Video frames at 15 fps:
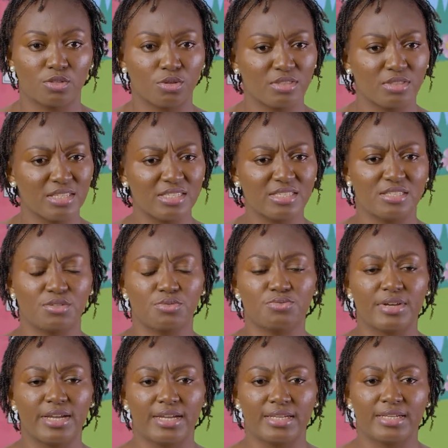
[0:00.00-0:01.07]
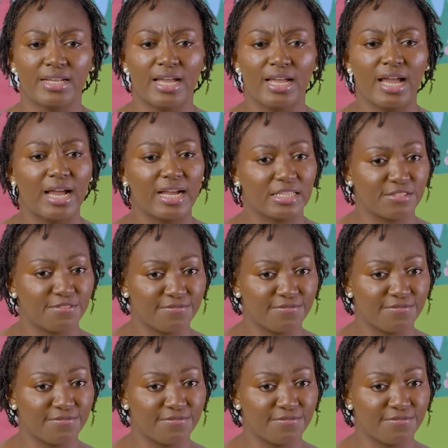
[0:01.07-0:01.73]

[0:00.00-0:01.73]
So this is read as